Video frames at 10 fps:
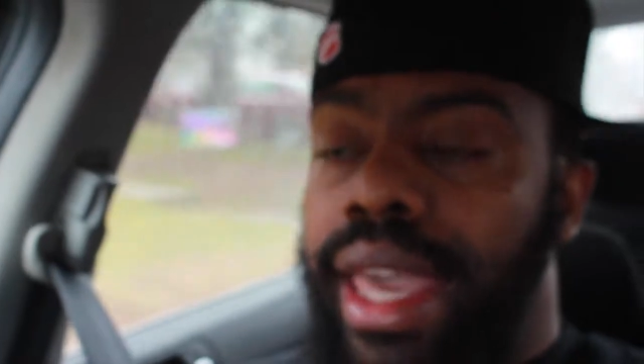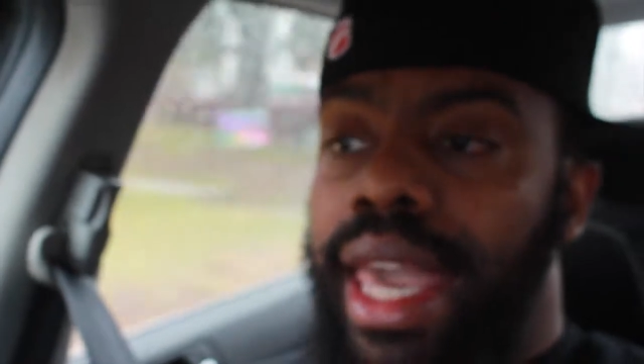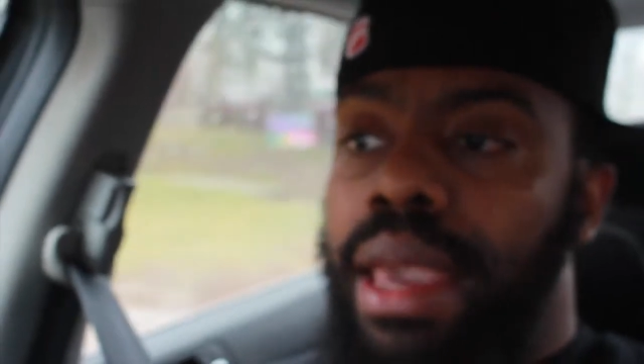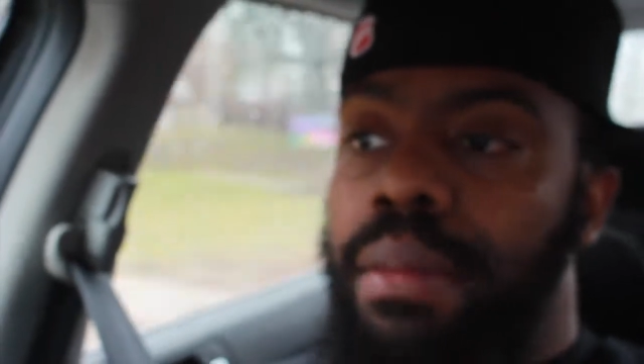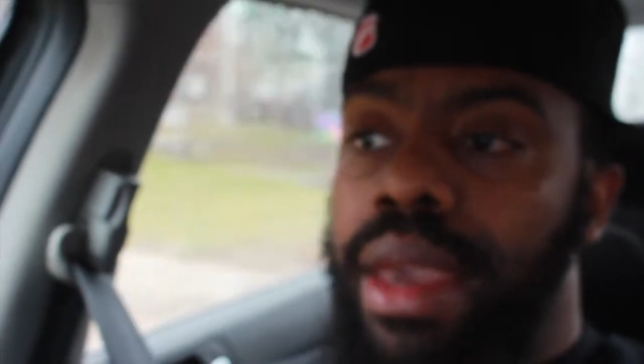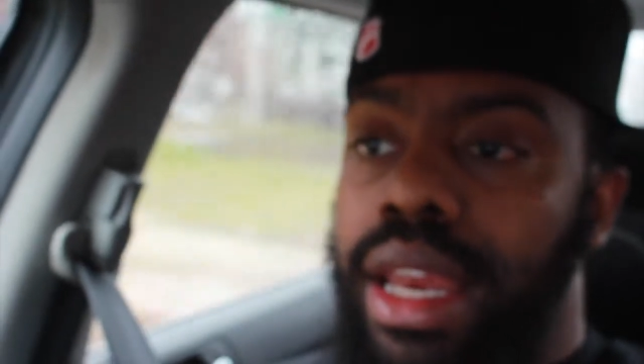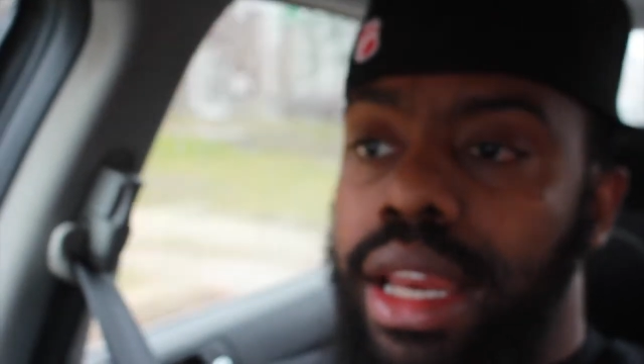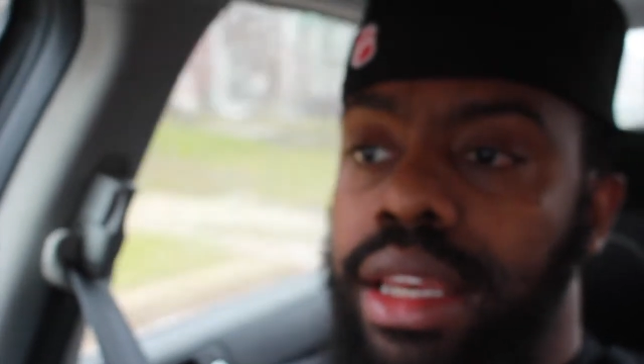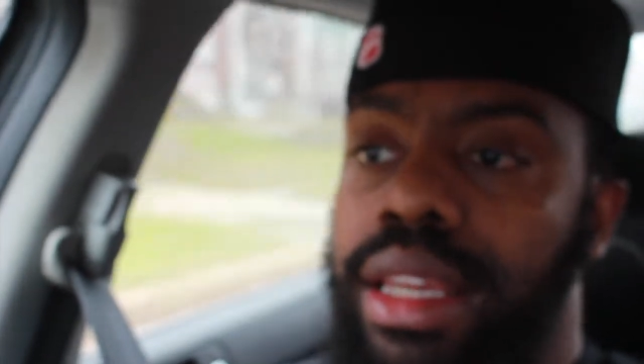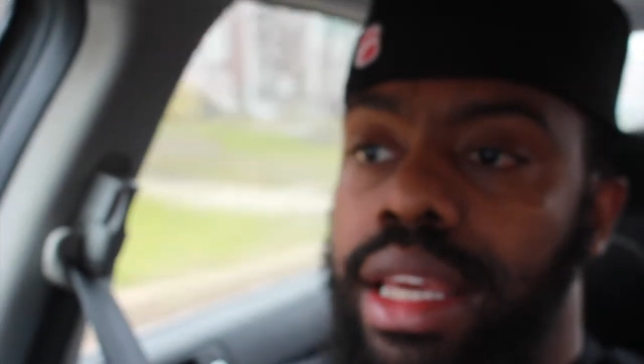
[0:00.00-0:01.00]
came in
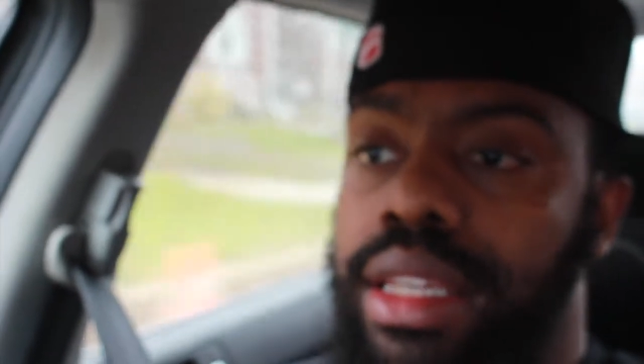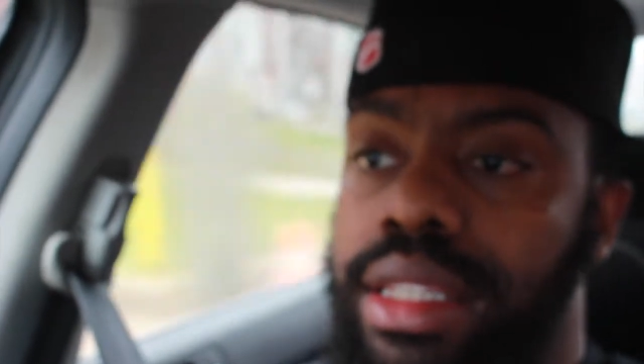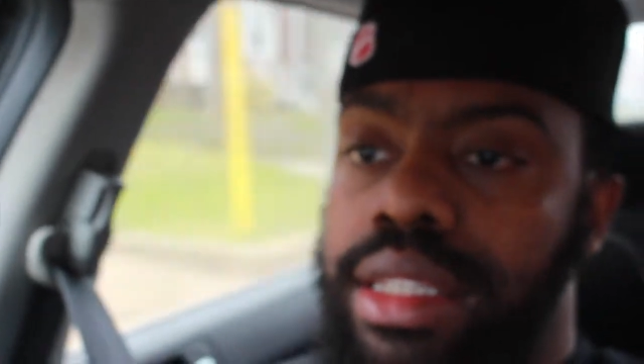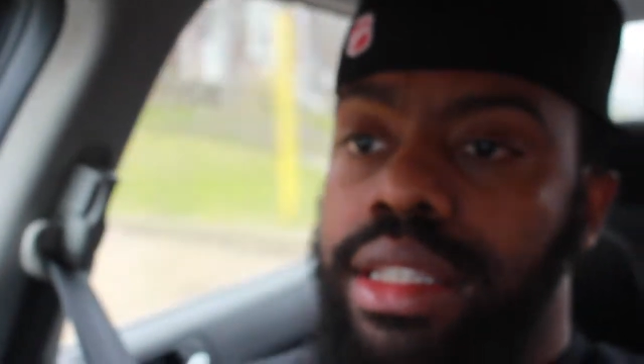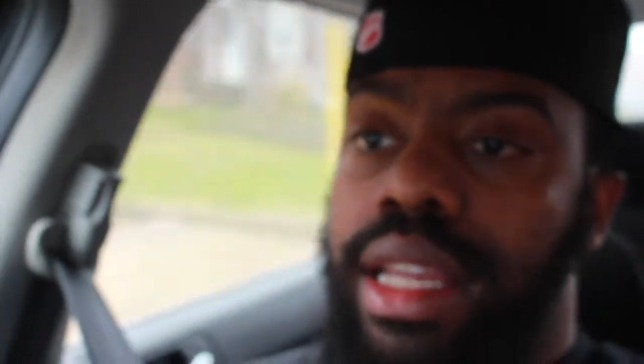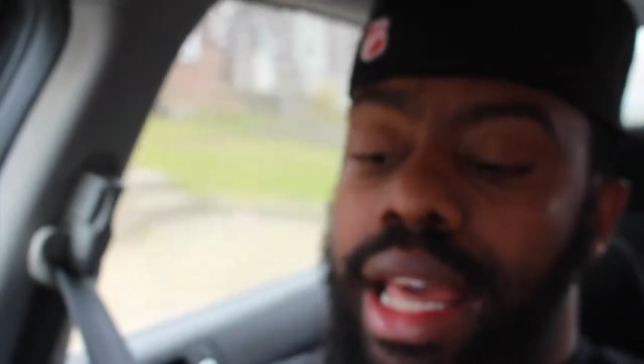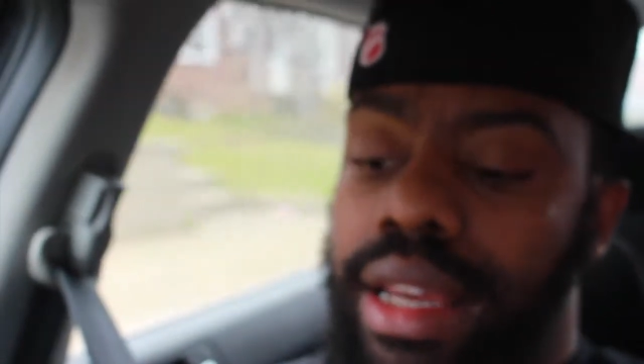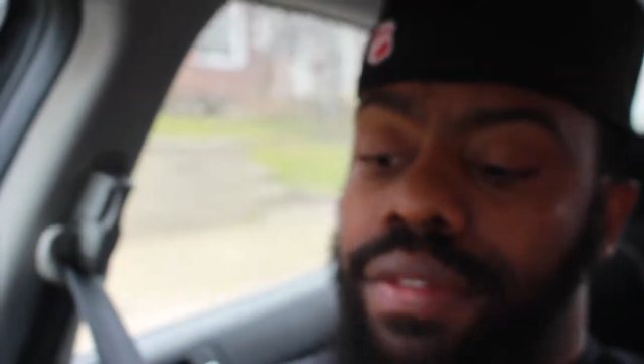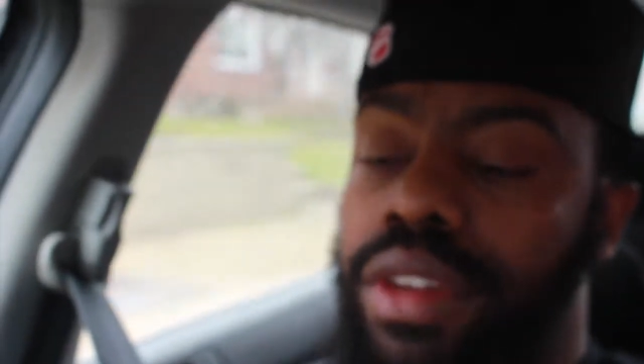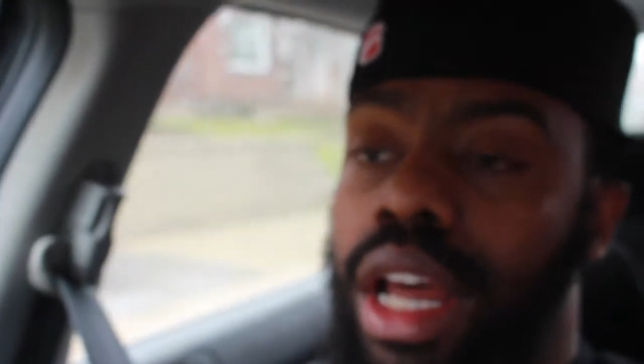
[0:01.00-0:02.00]
and
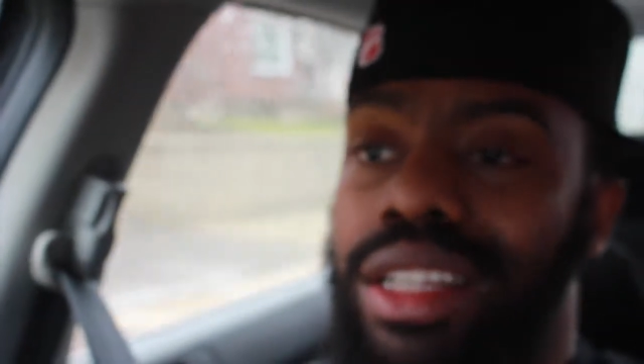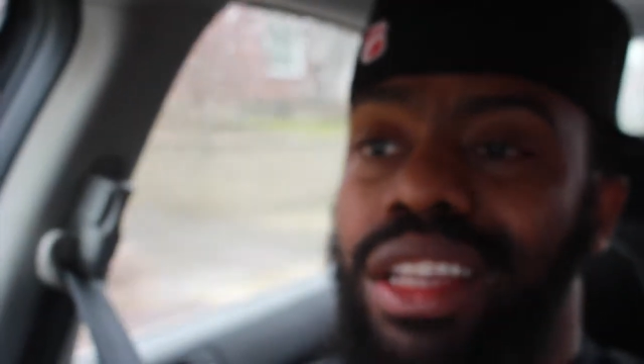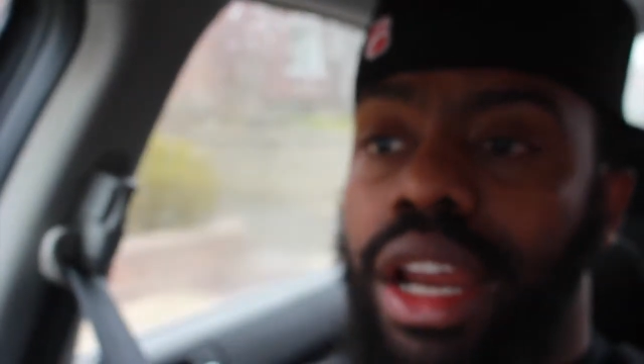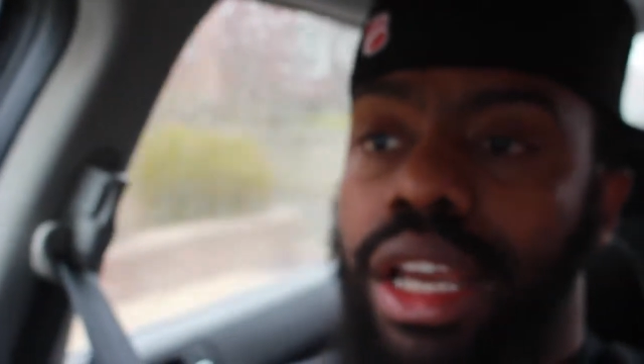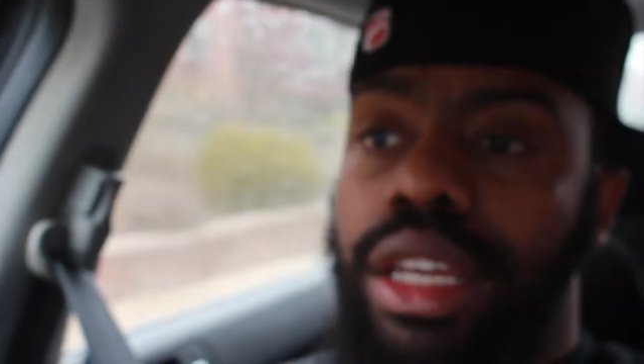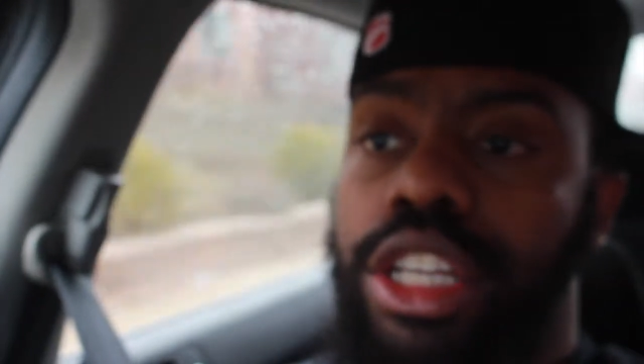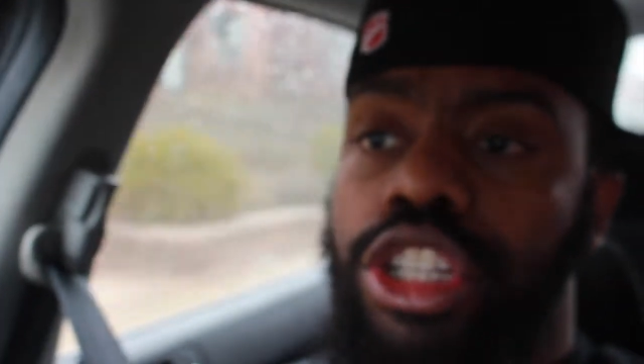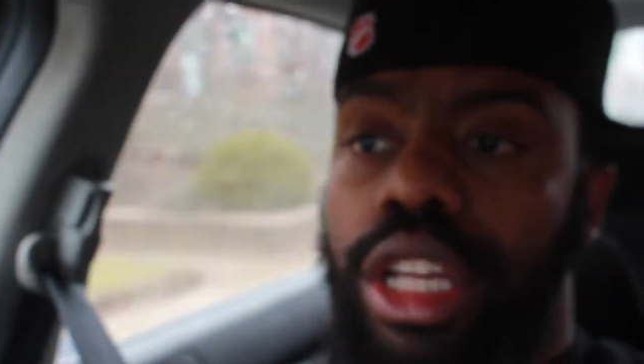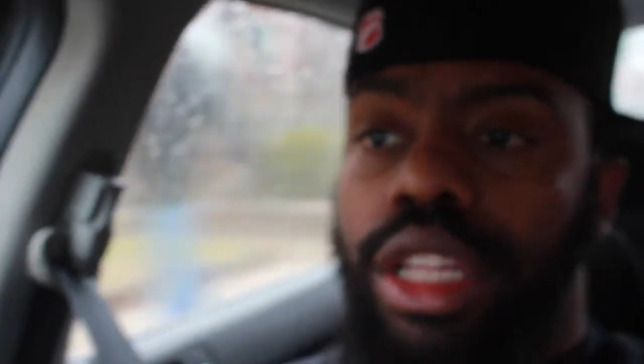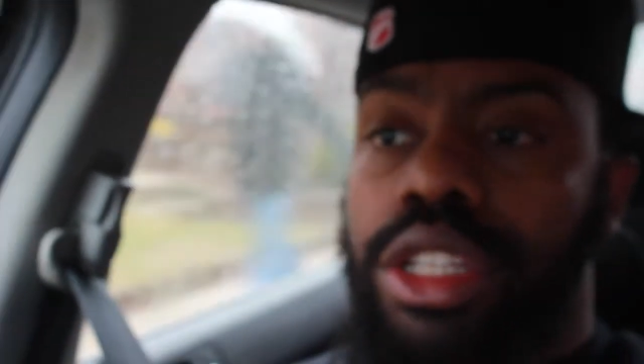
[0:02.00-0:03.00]
I've done a ton of
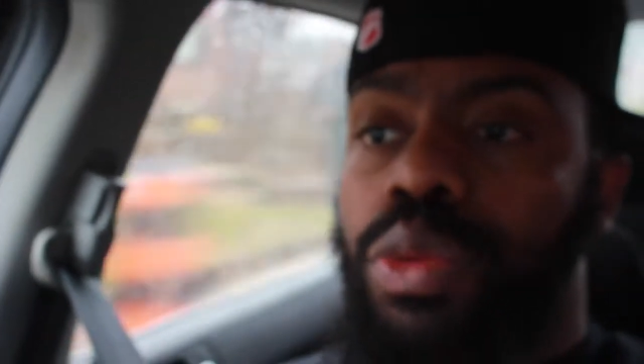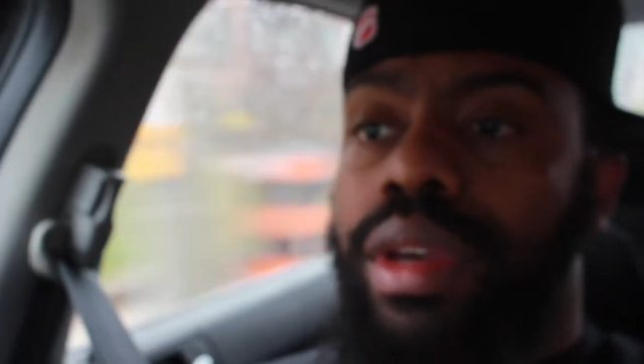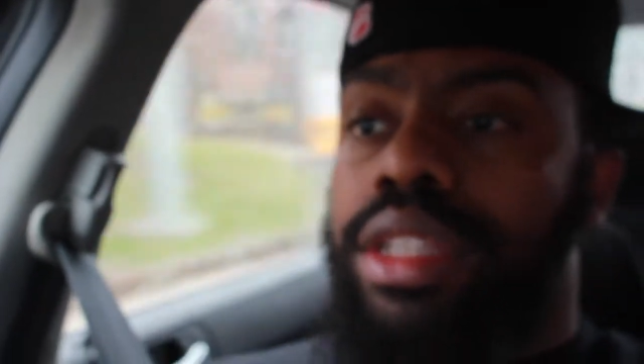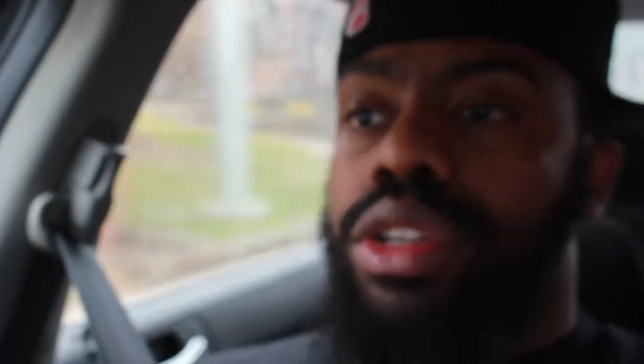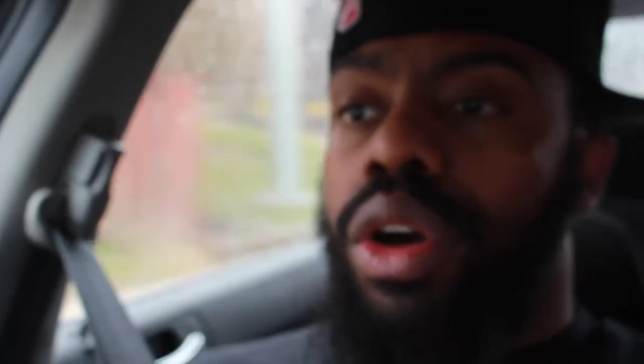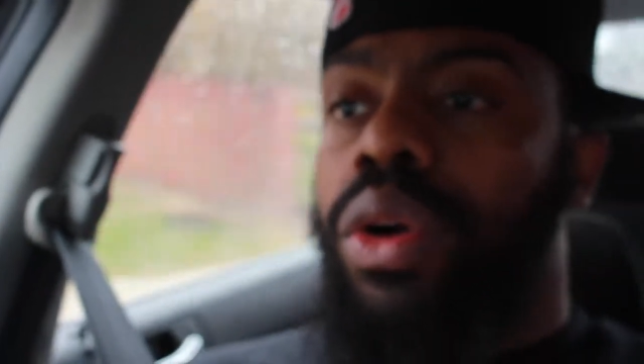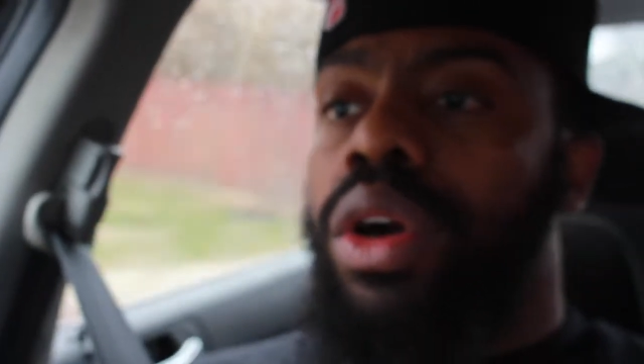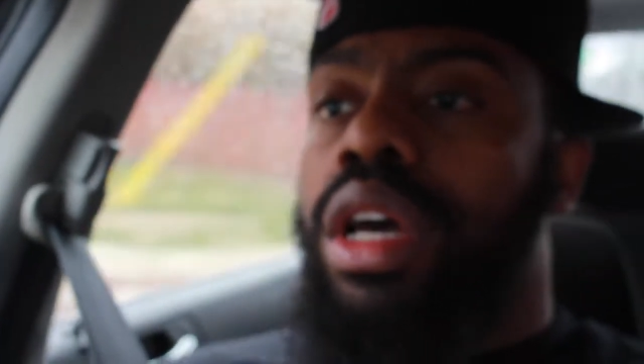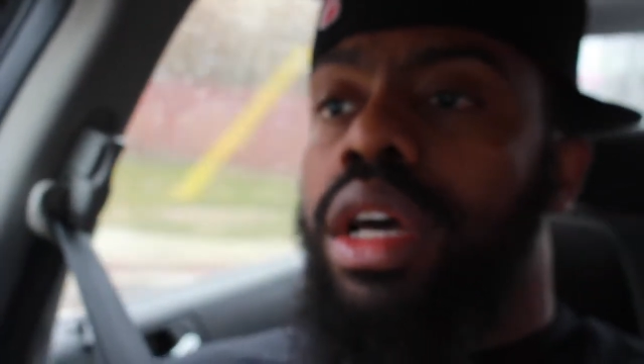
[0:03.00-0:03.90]
conditioning this week. So